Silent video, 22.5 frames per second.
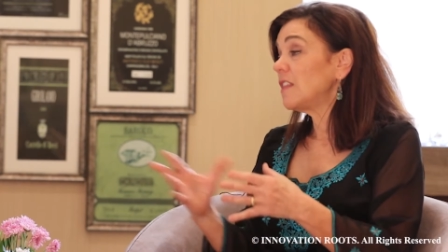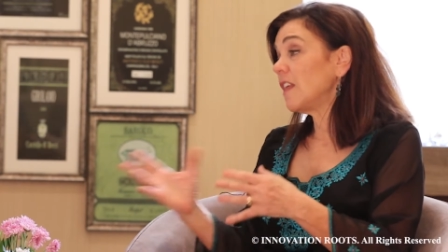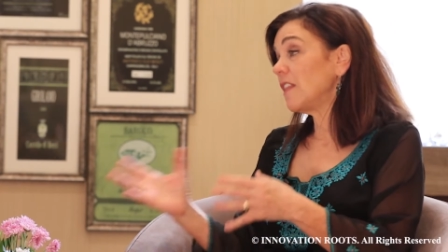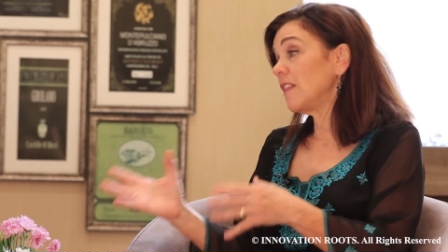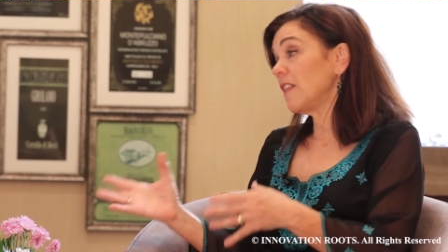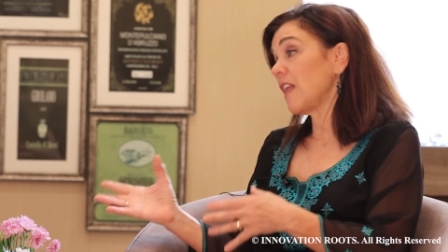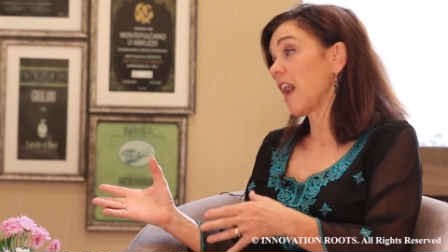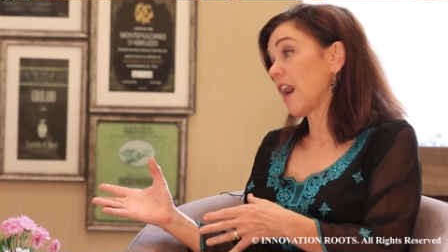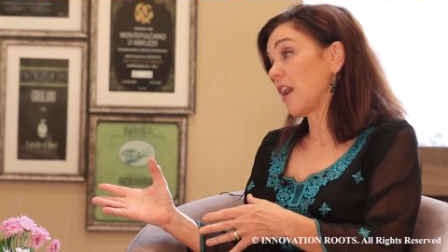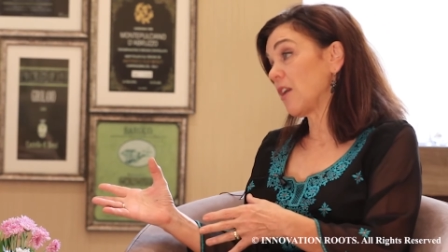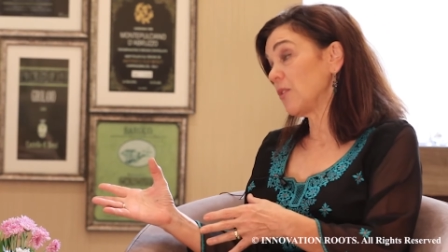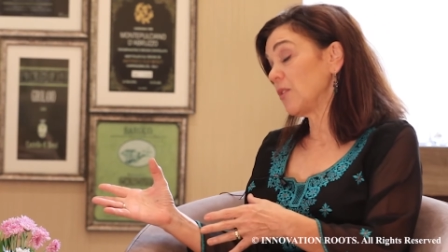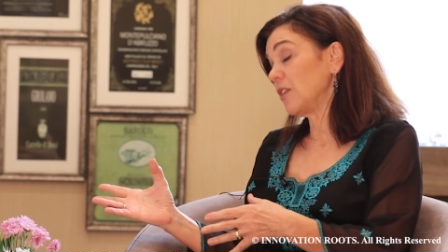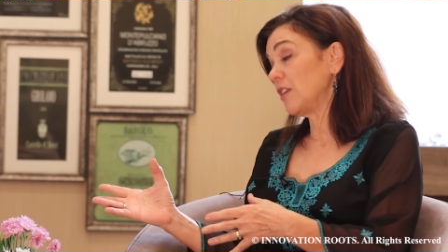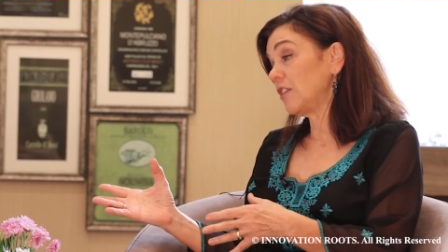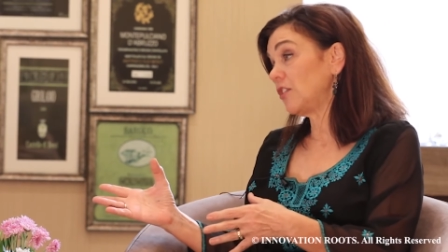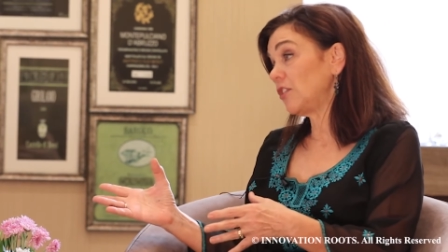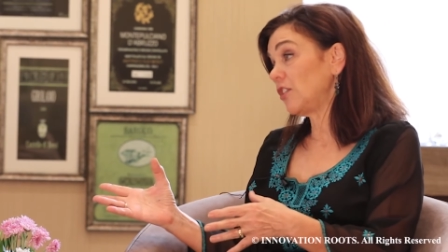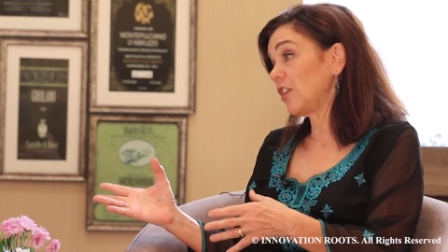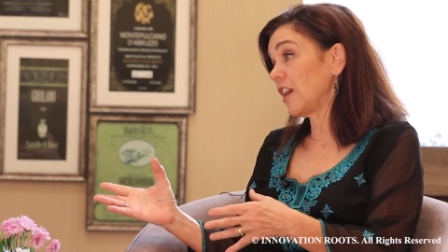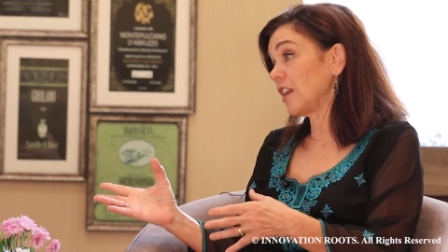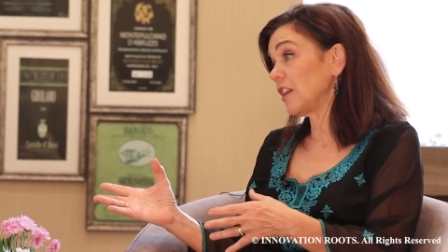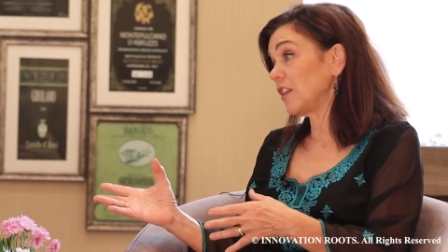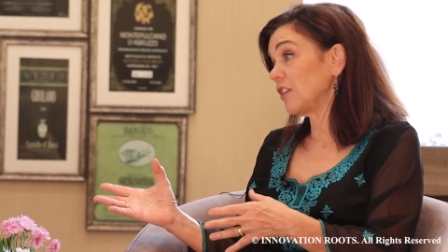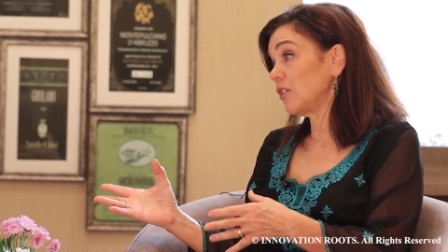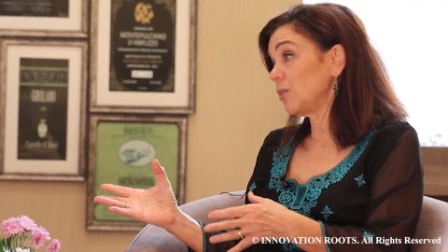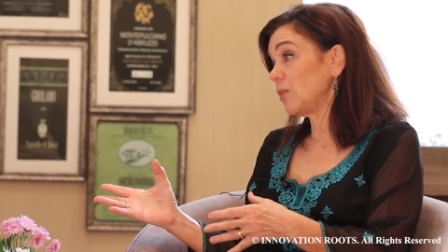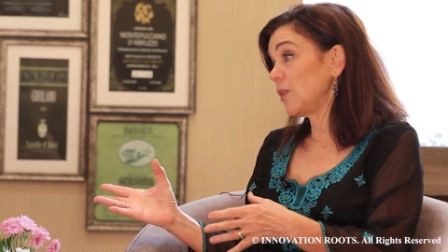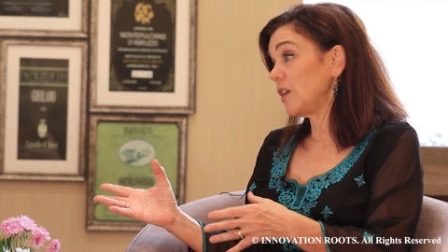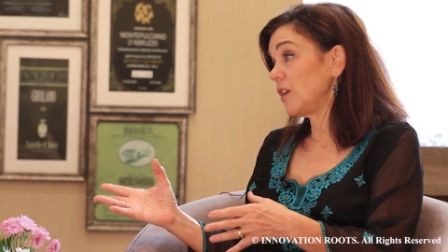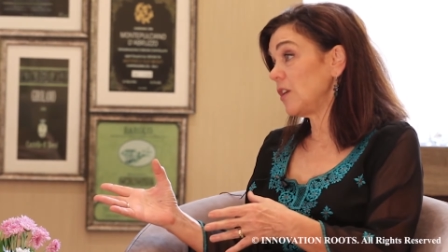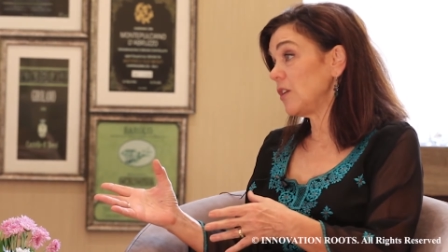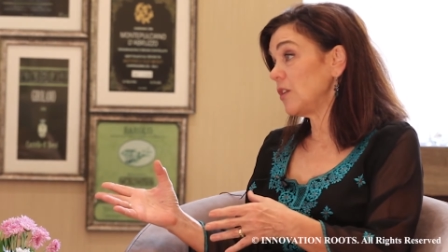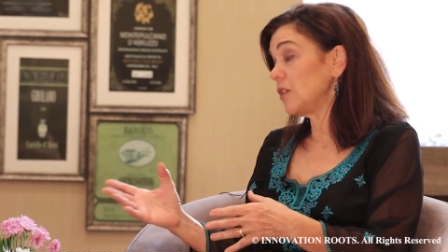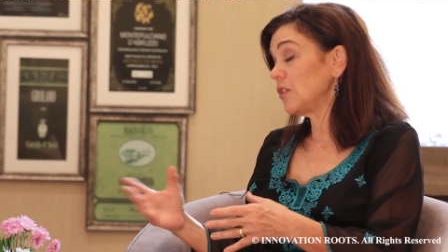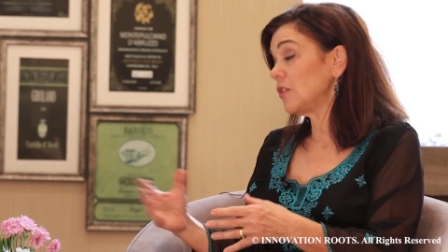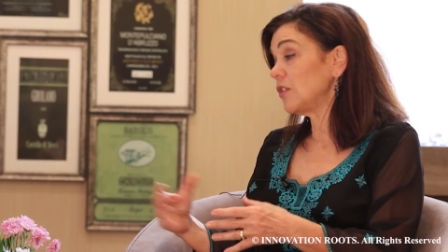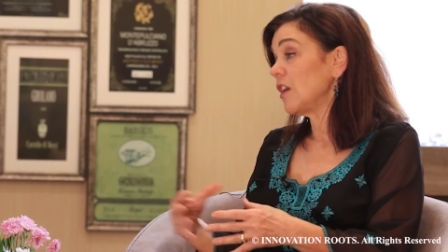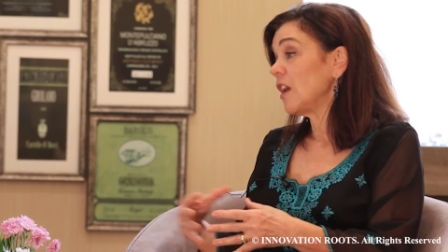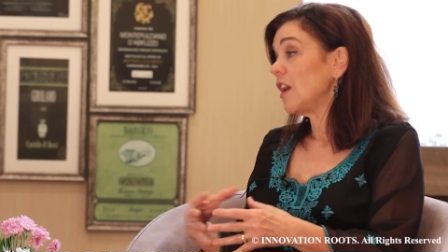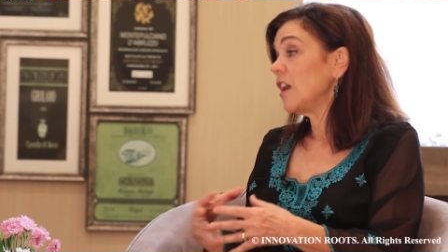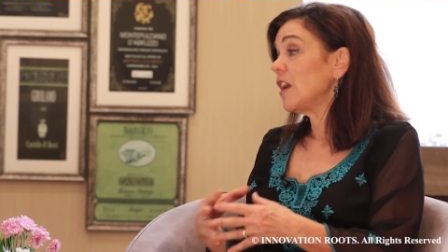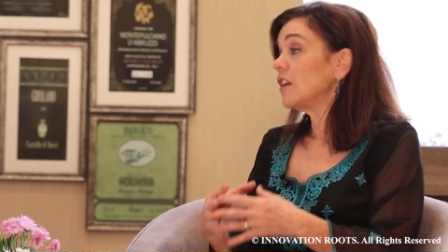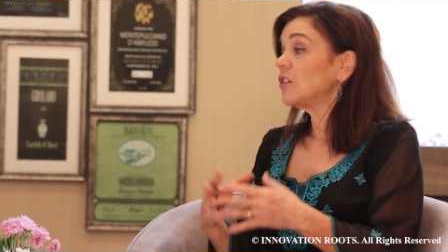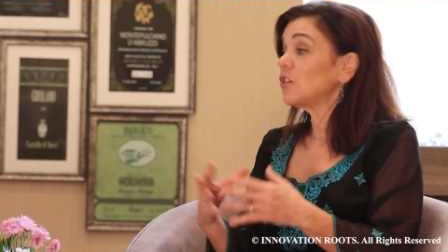than the outreach channels we
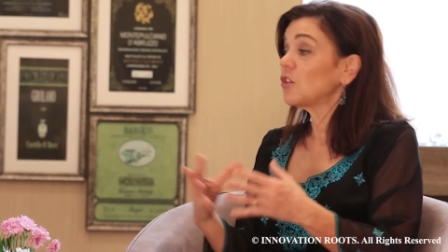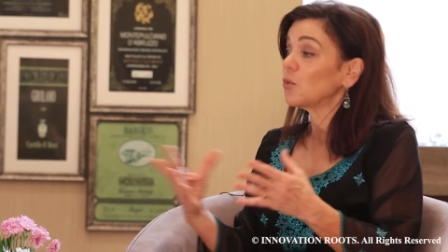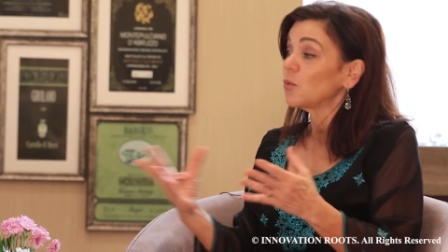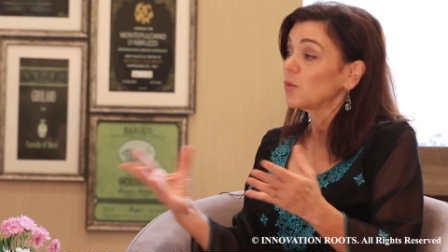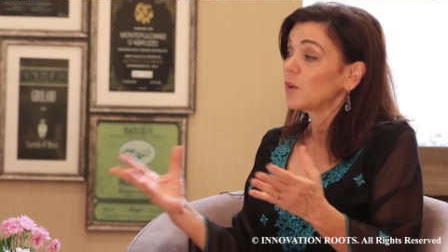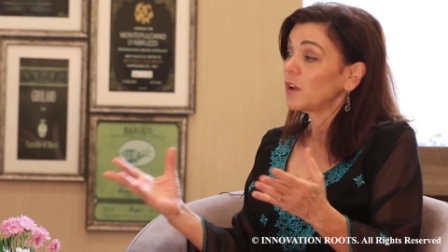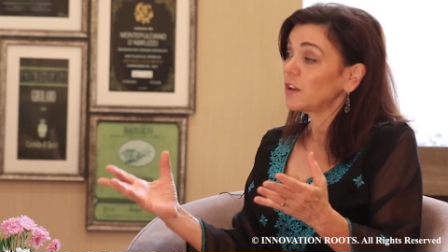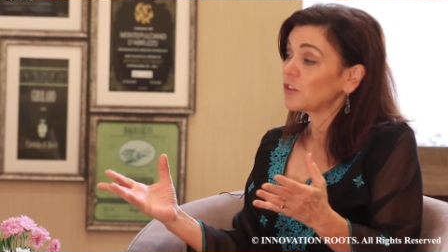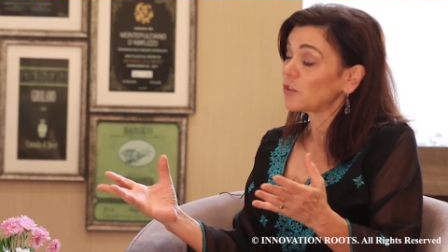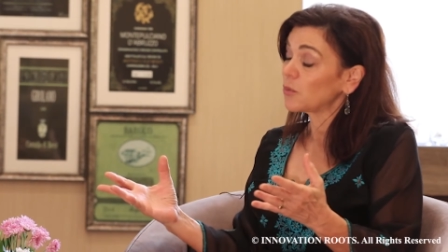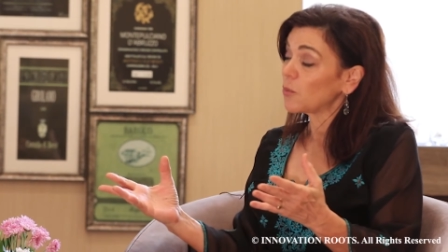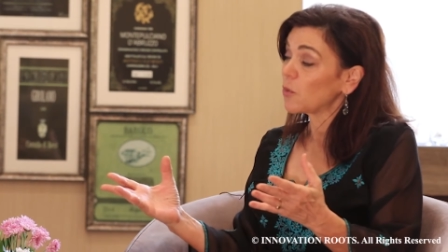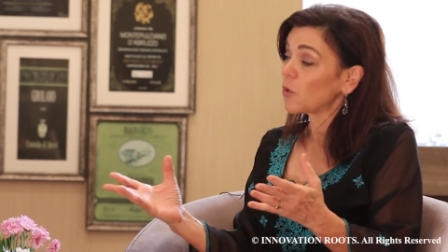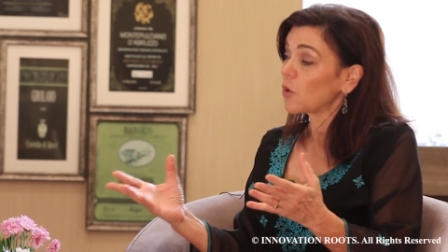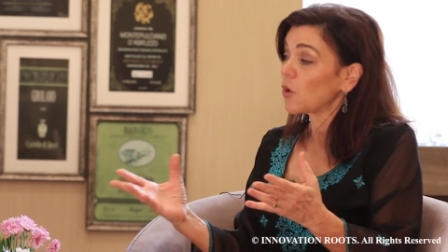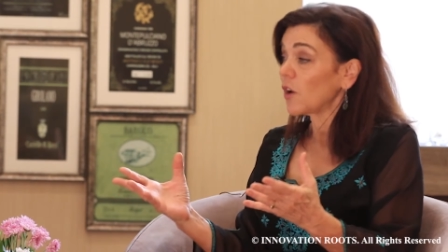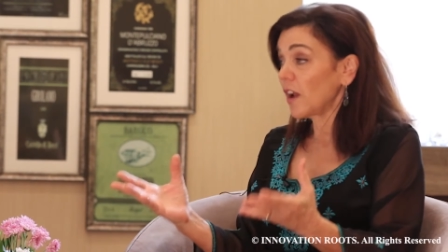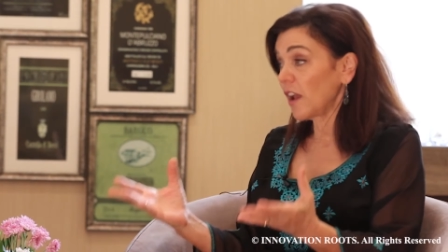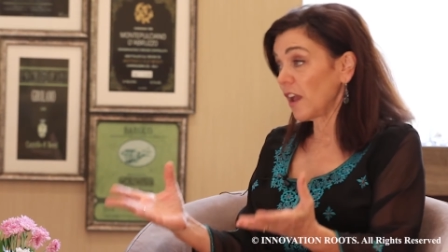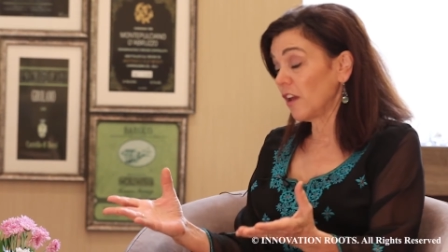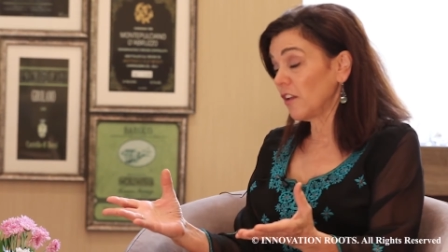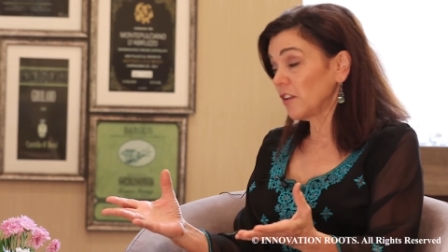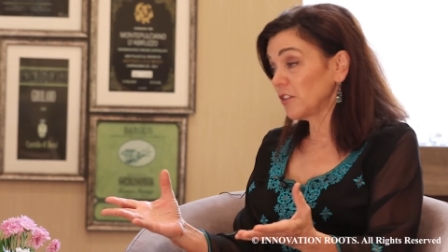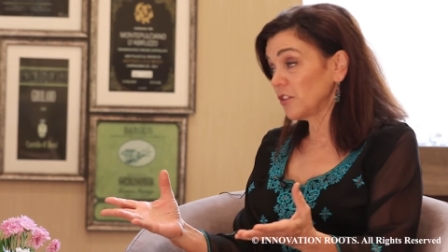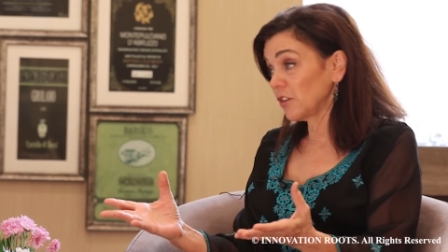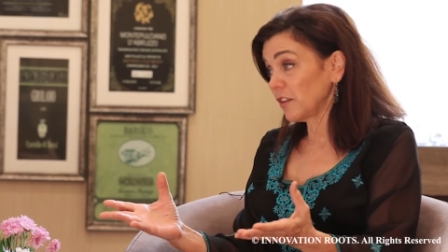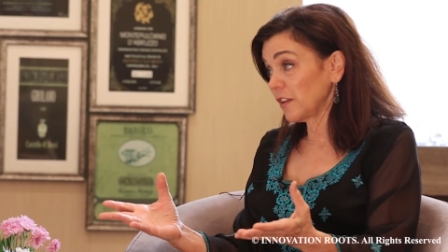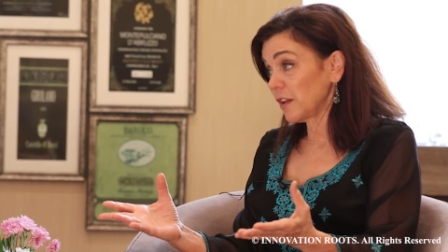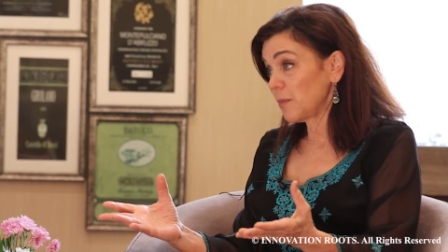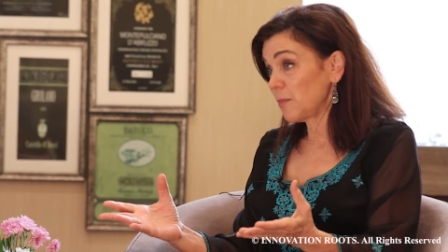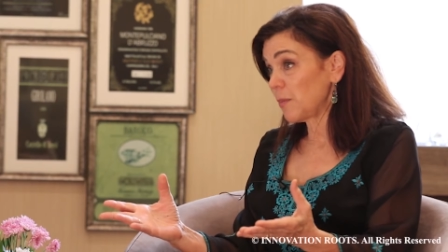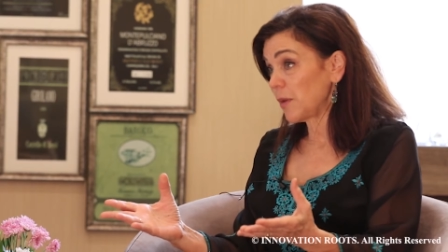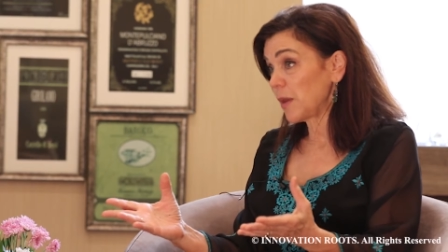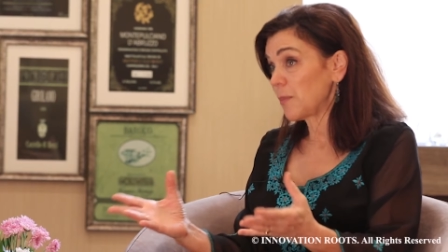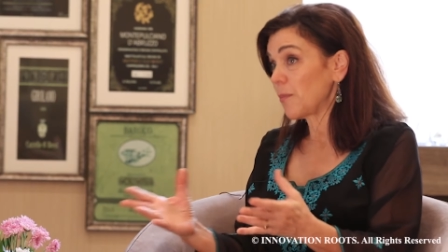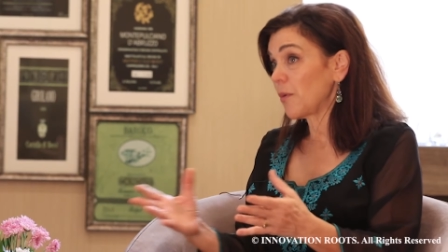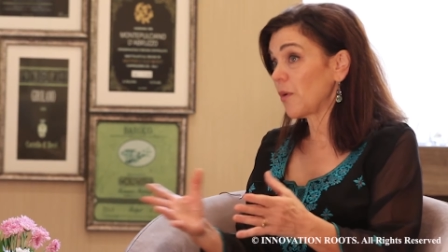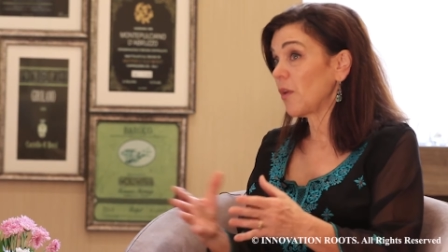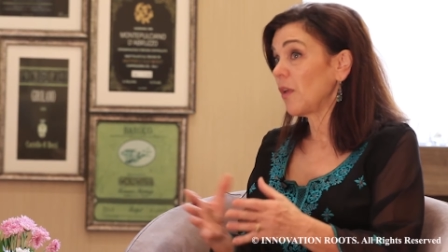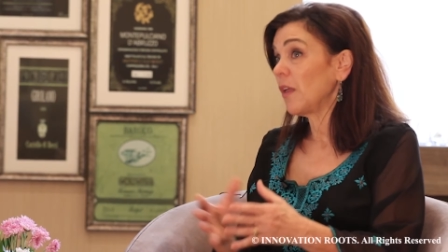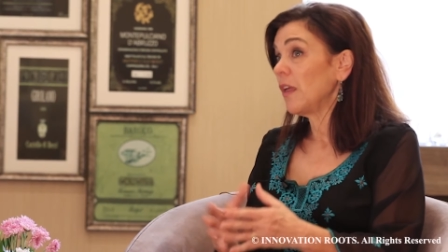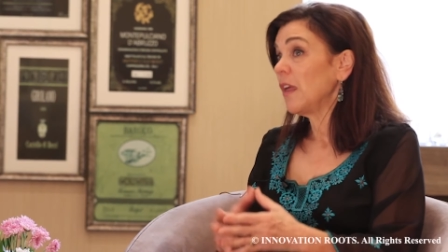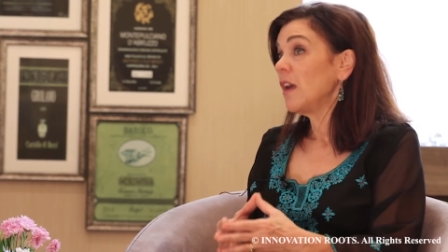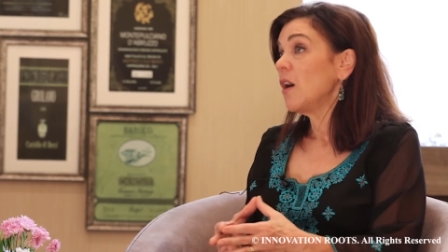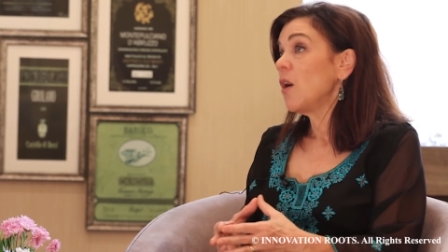use to reach more elderly
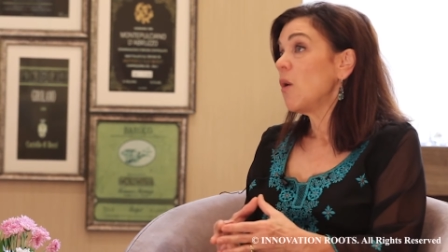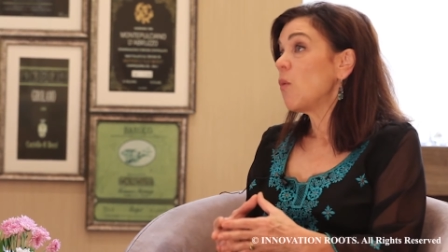people.